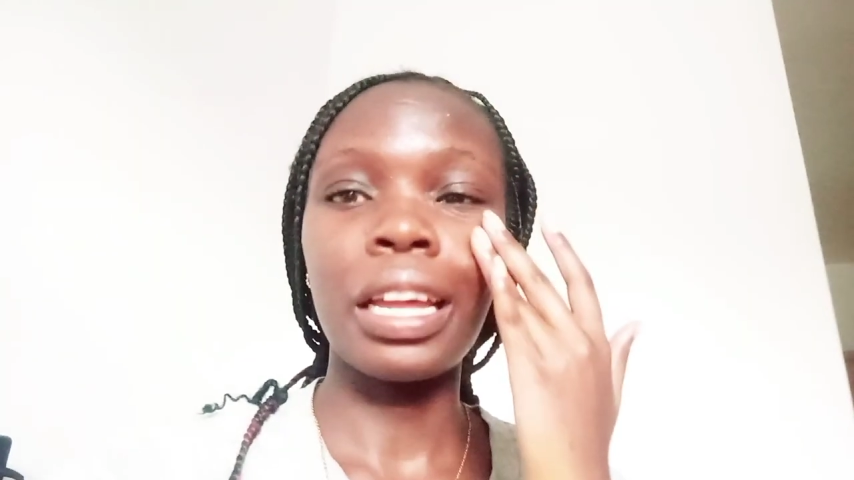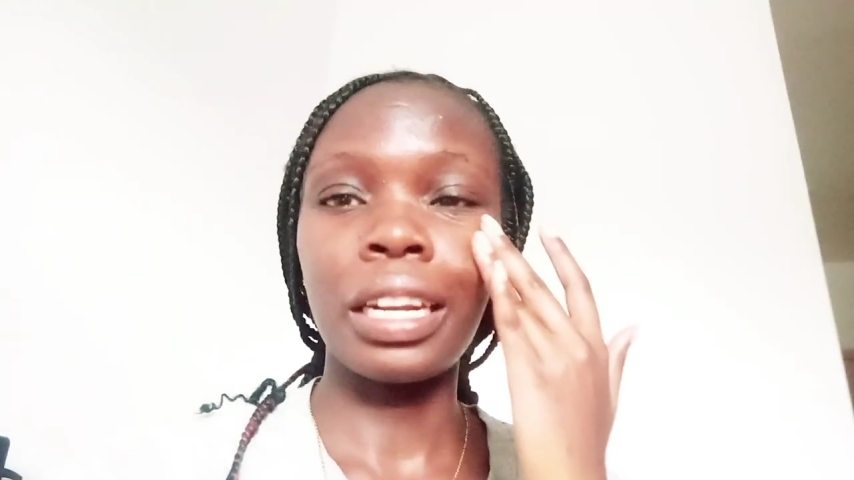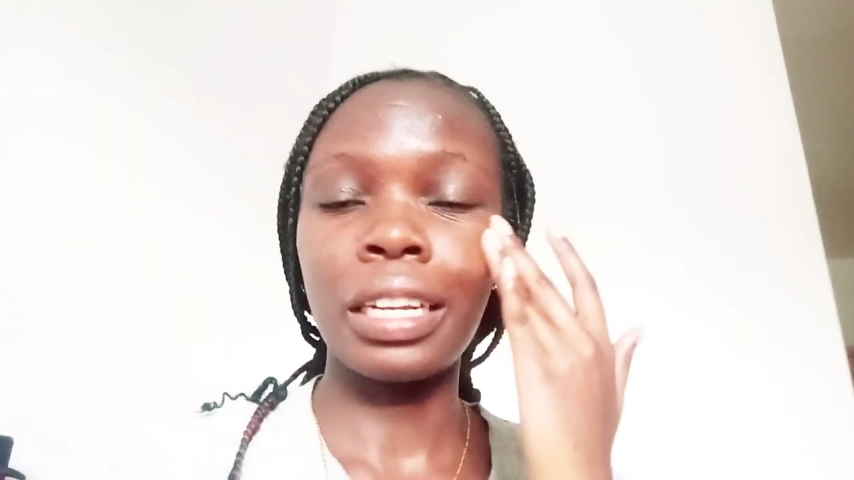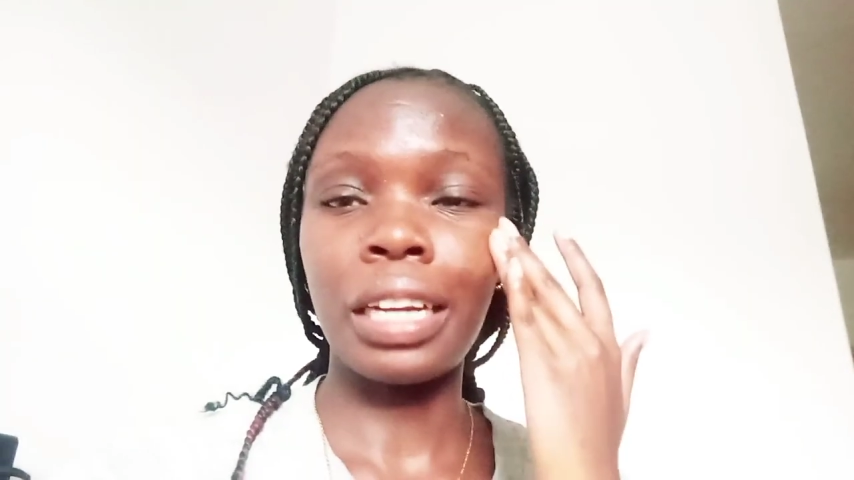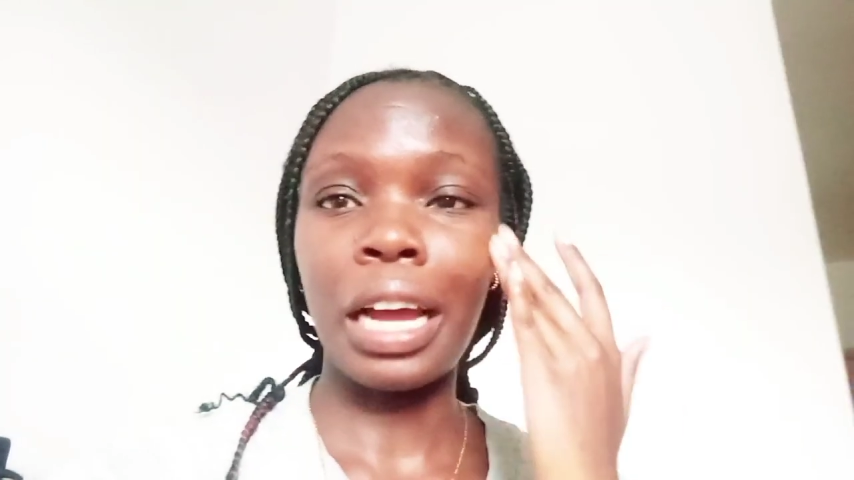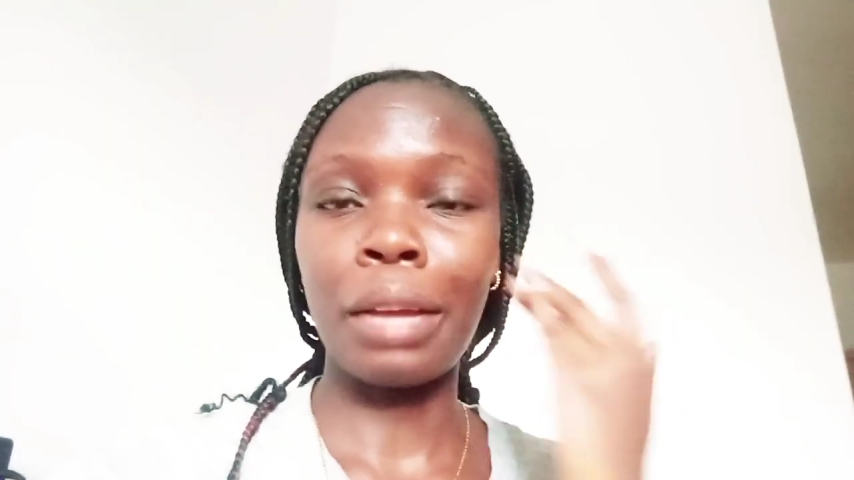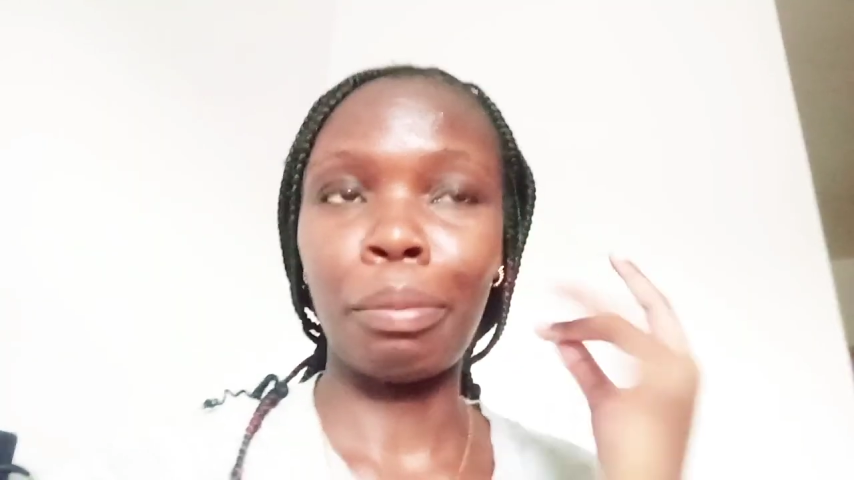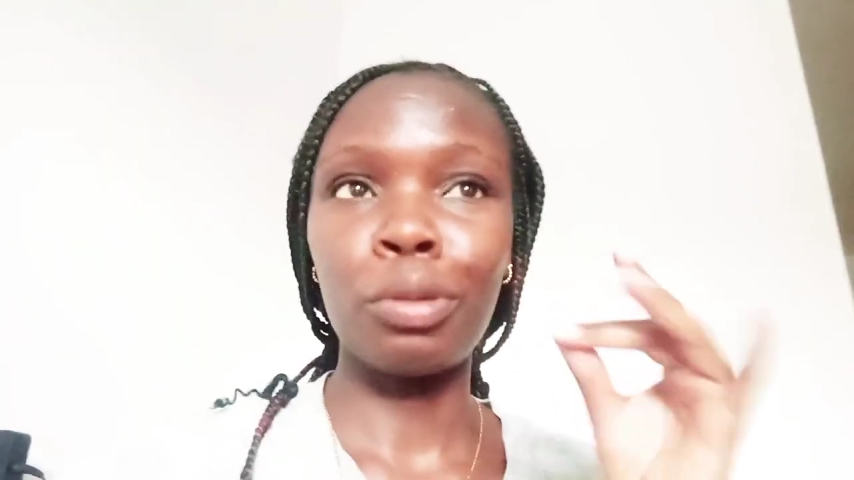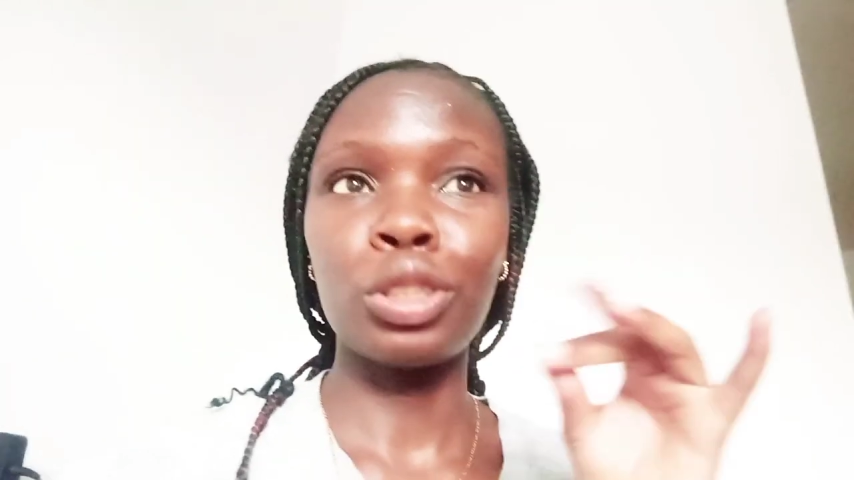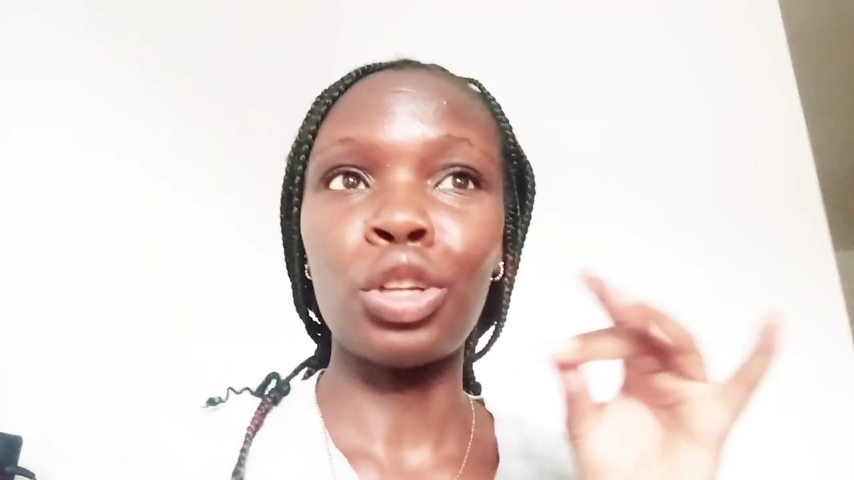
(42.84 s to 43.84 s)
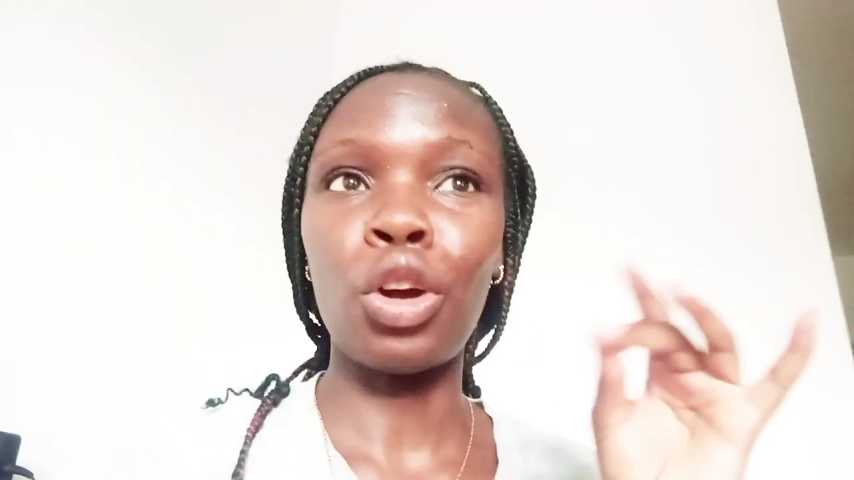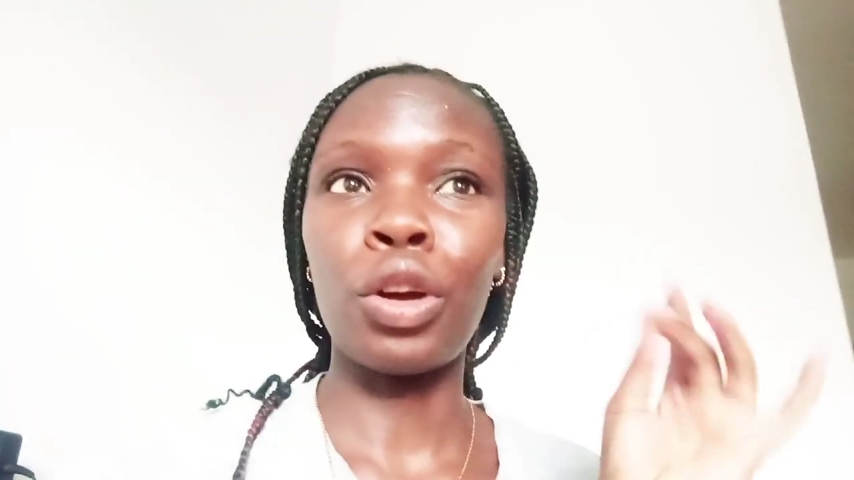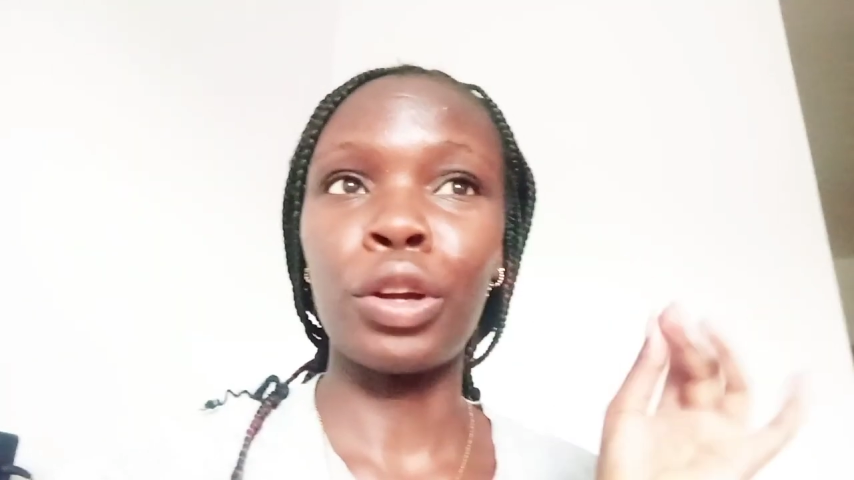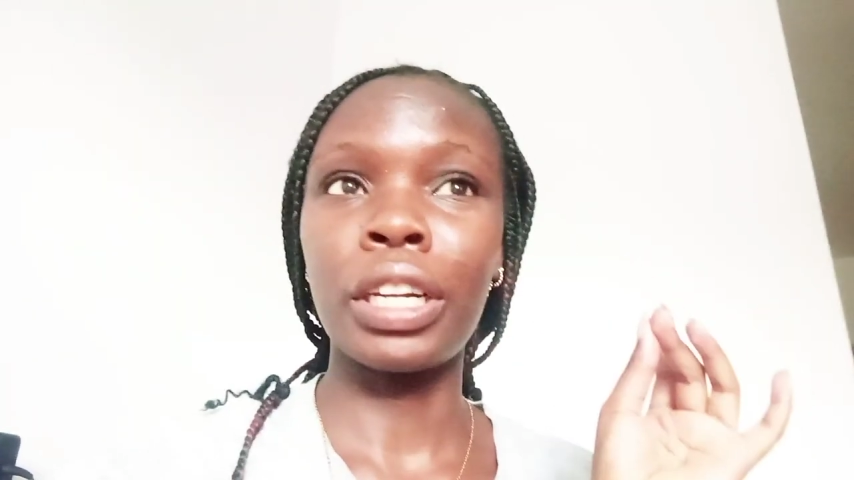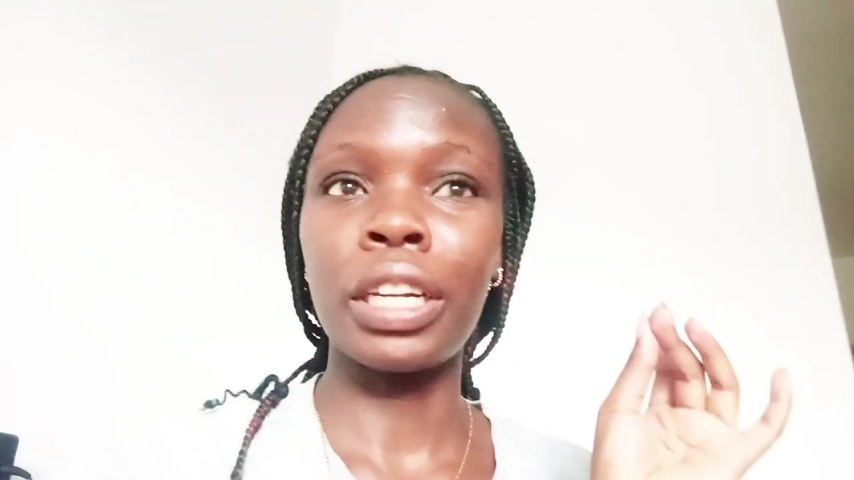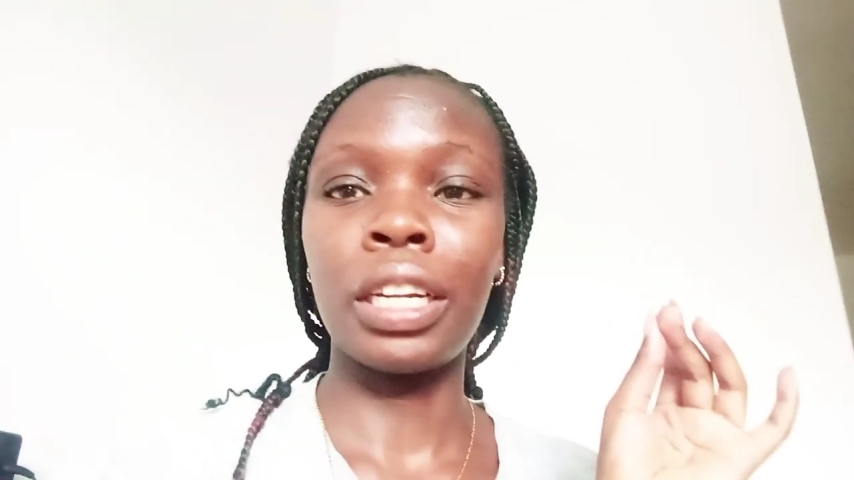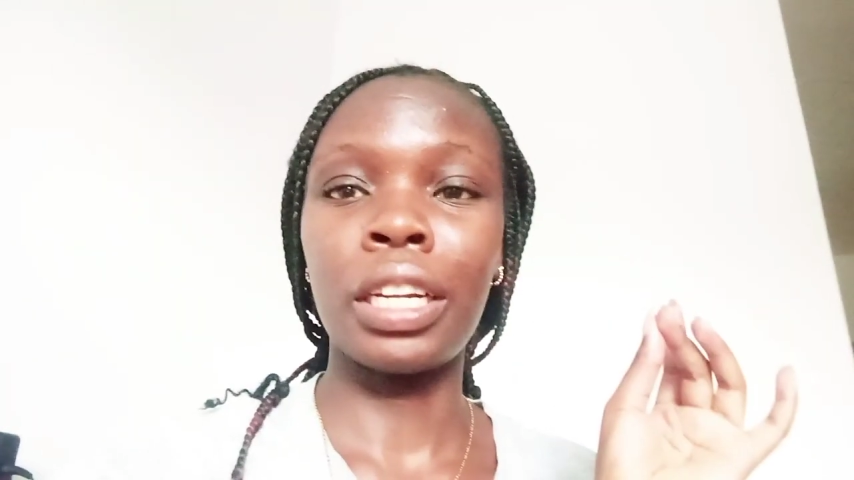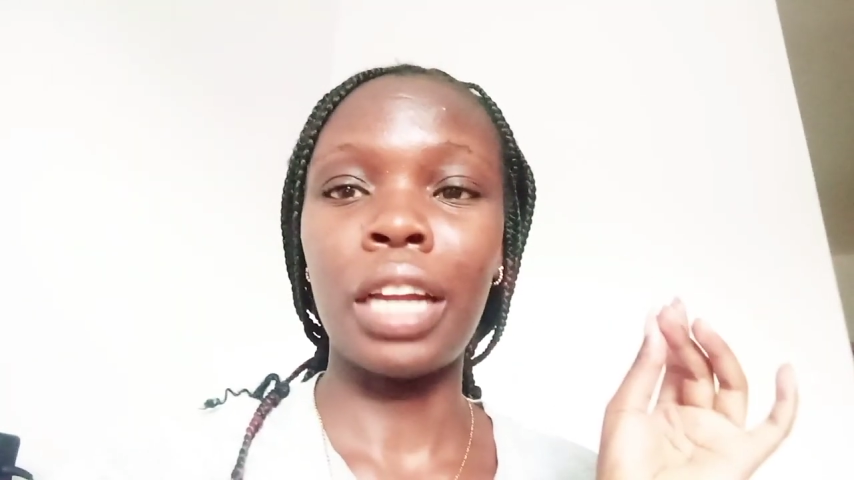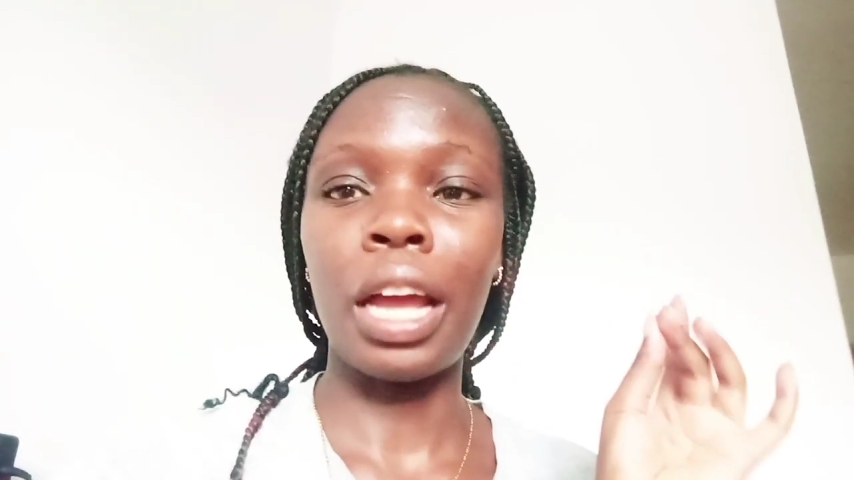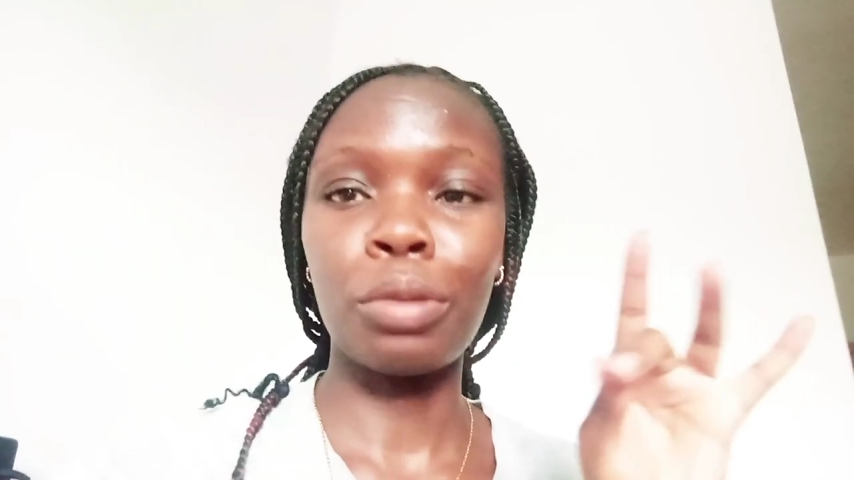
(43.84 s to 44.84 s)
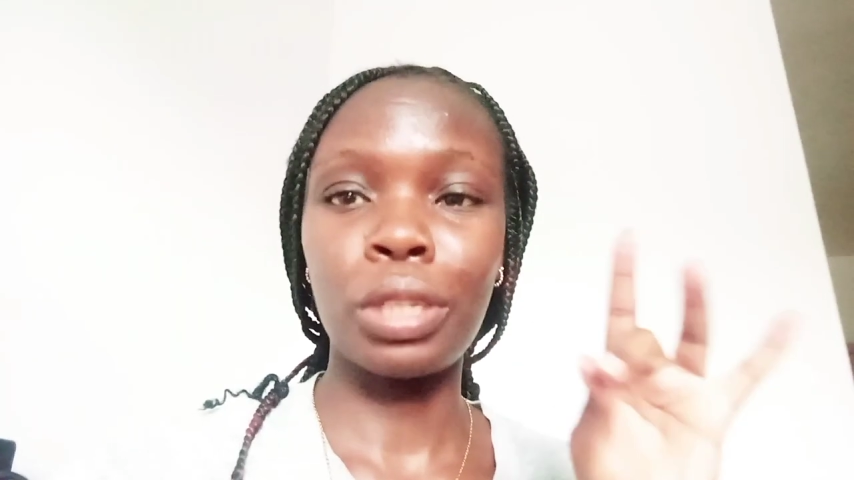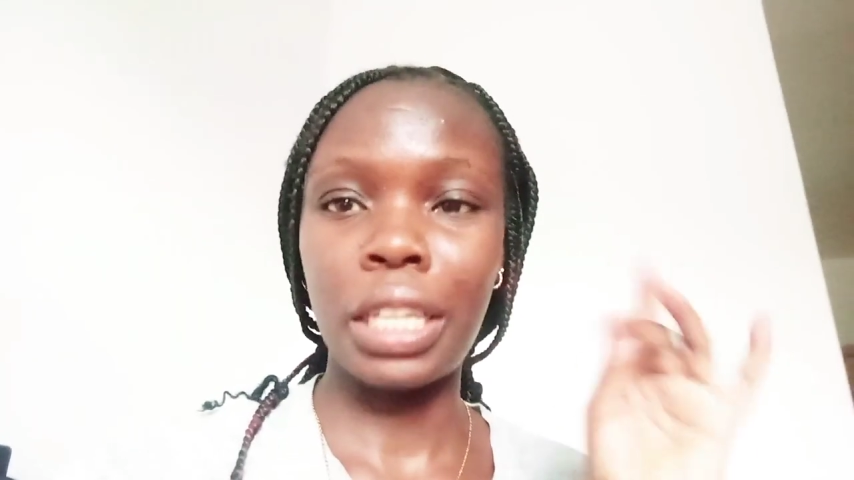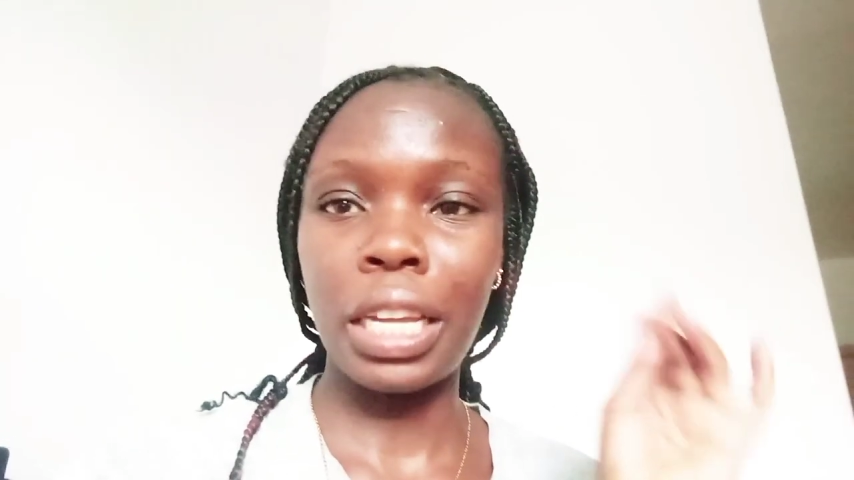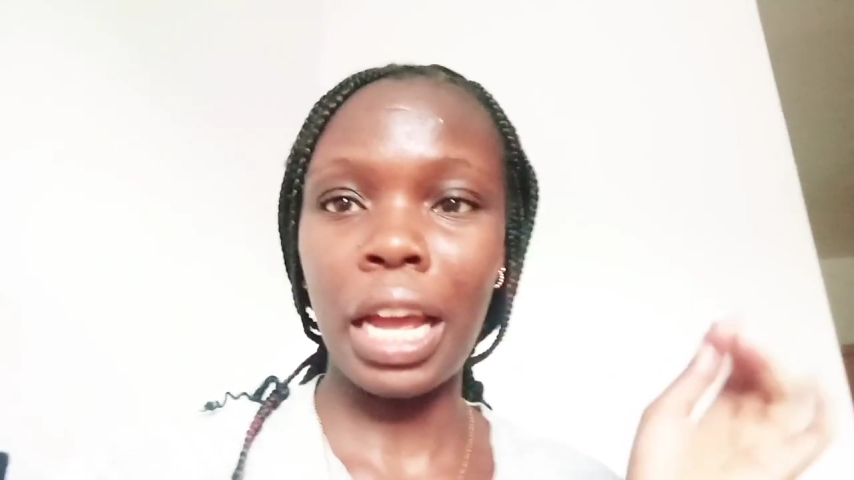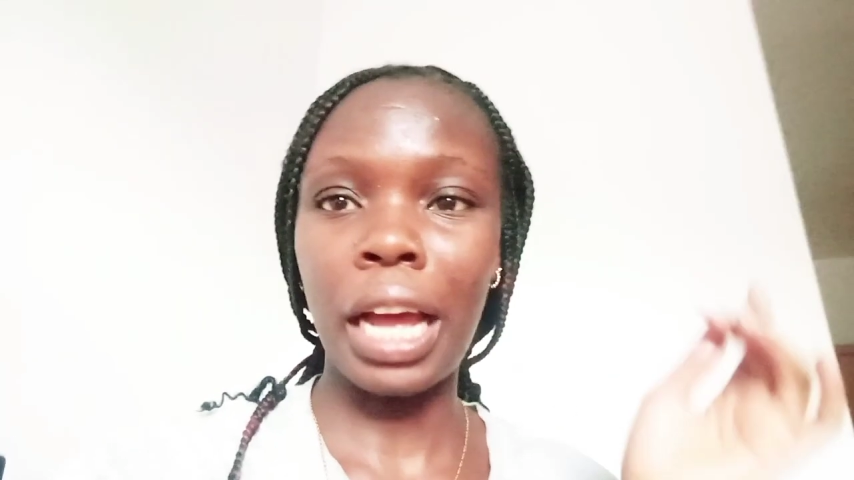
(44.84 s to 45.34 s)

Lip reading: And I put in